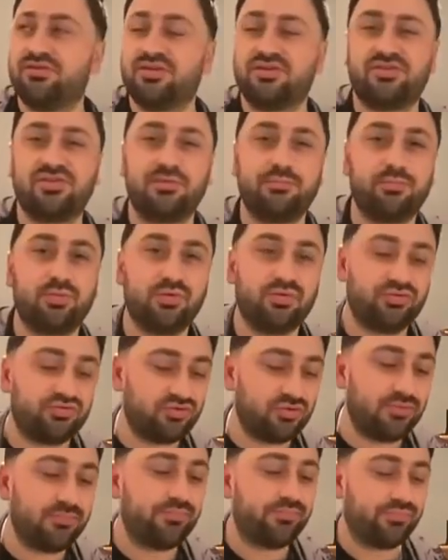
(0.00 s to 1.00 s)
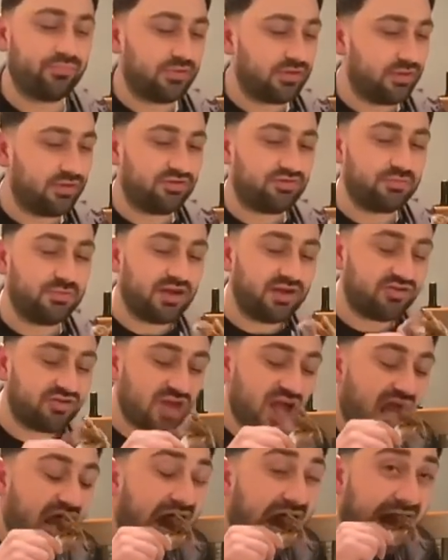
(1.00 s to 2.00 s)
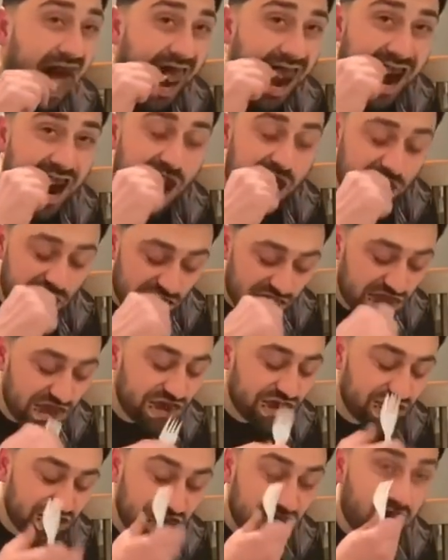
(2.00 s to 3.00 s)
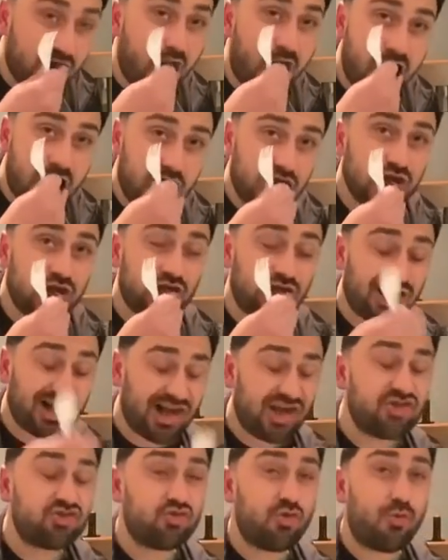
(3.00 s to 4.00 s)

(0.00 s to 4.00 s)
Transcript: Istanbul, so let's smash it. Uh, wow.